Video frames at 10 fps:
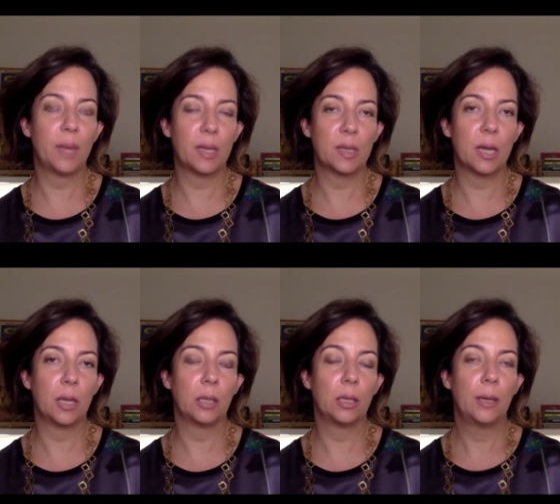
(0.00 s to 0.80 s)

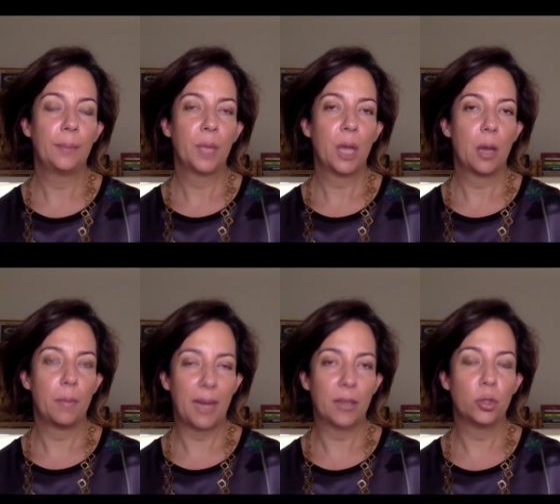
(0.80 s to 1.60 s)
exile
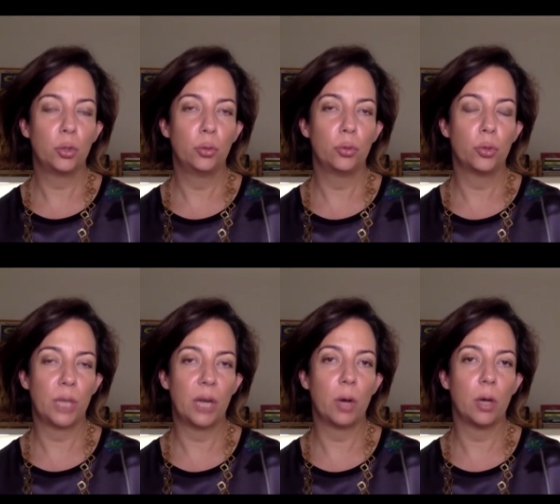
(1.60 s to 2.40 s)
back to
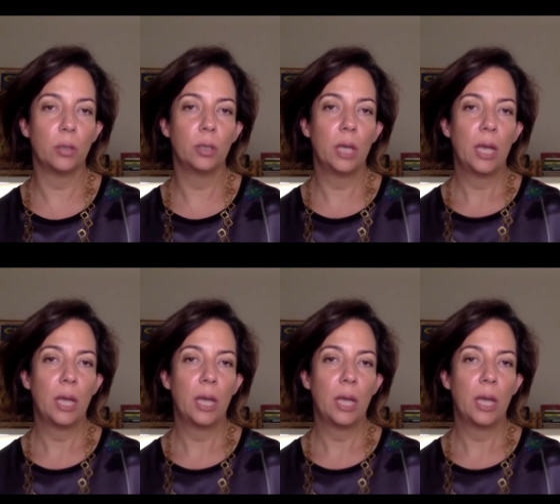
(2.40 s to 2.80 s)
Tehran.